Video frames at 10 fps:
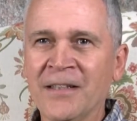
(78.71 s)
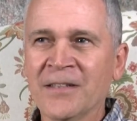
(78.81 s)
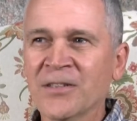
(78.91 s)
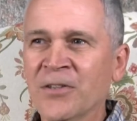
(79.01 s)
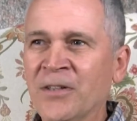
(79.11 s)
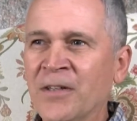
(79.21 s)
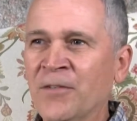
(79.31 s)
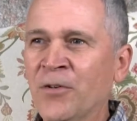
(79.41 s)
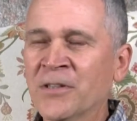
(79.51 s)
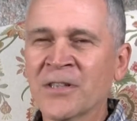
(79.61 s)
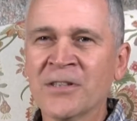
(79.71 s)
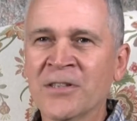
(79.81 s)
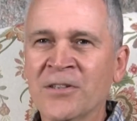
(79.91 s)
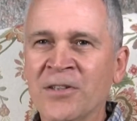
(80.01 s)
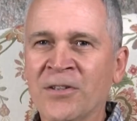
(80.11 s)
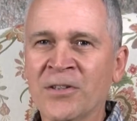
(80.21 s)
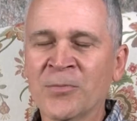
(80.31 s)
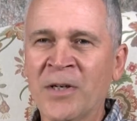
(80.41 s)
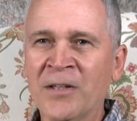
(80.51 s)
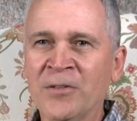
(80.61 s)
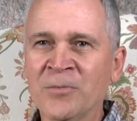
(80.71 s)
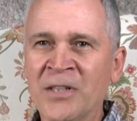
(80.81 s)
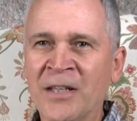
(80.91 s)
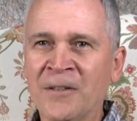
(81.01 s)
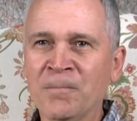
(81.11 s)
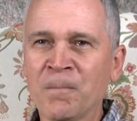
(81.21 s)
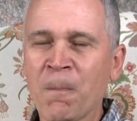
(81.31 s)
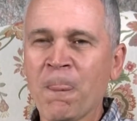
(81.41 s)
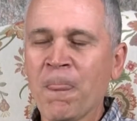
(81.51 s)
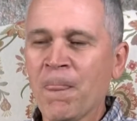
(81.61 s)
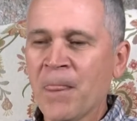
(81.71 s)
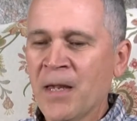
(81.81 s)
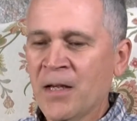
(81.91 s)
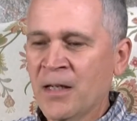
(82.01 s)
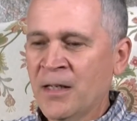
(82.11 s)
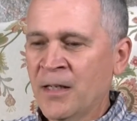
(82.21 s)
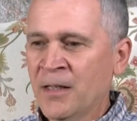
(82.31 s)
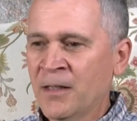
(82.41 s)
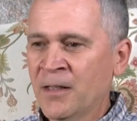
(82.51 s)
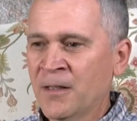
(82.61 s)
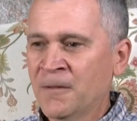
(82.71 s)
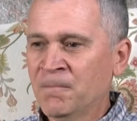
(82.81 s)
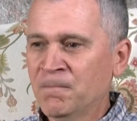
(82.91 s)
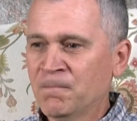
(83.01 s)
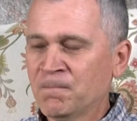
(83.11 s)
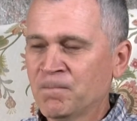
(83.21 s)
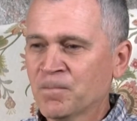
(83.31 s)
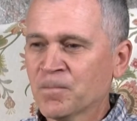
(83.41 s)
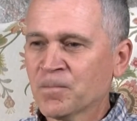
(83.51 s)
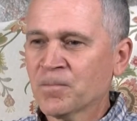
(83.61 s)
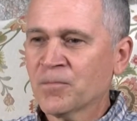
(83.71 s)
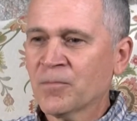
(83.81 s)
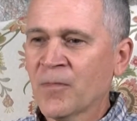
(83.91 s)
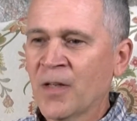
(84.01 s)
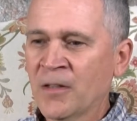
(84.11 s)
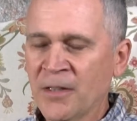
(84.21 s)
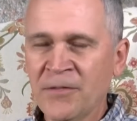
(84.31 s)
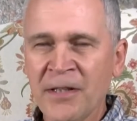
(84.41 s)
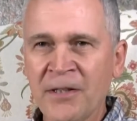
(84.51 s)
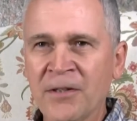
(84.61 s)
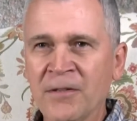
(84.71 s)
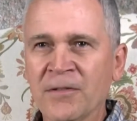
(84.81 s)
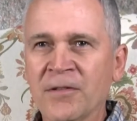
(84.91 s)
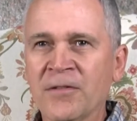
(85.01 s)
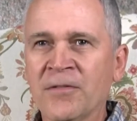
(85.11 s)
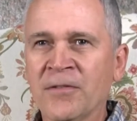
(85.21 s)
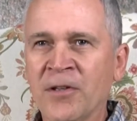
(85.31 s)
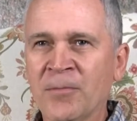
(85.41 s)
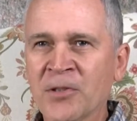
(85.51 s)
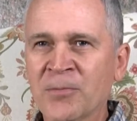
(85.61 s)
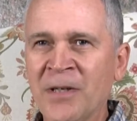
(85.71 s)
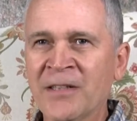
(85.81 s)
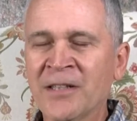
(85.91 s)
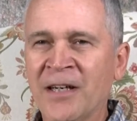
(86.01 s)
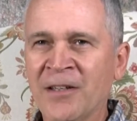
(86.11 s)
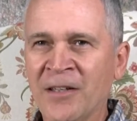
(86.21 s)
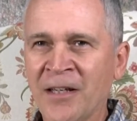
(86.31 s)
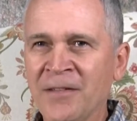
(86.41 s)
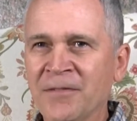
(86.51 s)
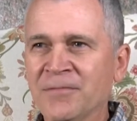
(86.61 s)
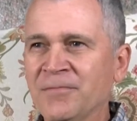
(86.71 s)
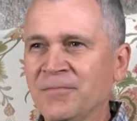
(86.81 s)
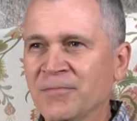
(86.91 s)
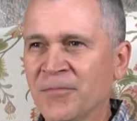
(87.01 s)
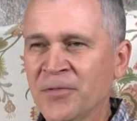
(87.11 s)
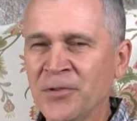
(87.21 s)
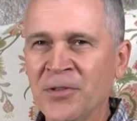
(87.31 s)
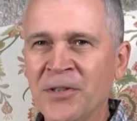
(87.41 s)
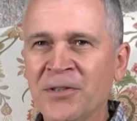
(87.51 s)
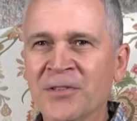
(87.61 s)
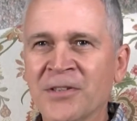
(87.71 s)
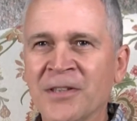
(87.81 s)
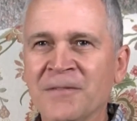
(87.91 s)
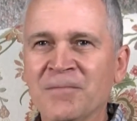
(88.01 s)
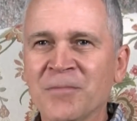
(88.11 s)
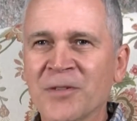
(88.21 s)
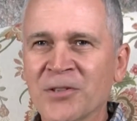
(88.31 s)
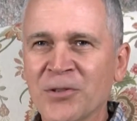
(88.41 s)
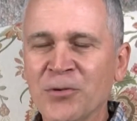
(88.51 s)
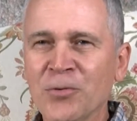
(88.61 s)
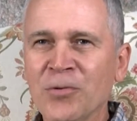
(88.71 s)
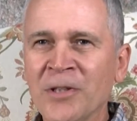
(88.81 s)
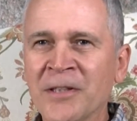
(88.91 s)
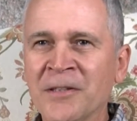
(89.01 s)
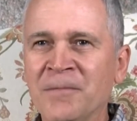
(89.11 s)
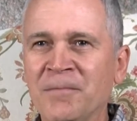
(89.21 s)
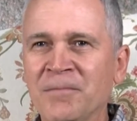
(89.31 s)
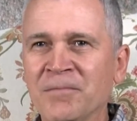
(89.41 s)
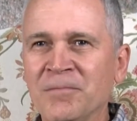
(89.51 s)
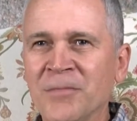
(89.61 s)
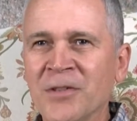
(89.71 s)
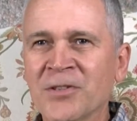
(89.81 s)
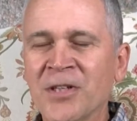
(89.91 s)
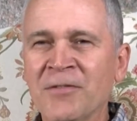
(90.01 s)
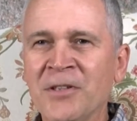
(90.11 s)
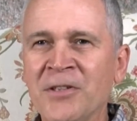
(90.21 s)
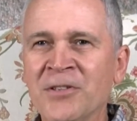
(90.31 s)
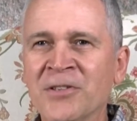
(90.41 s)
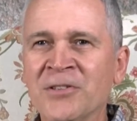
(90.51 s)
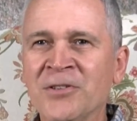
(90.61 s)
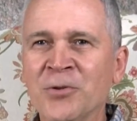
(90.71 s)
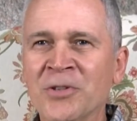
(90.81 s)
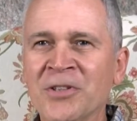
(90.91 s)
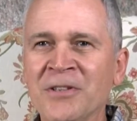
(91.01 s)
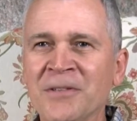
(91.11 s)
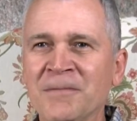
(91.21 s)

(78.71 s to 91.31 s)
so I've always considered Orange my hometown and um, lived here for almost my entire life. A few years at school and seven years in Georgia,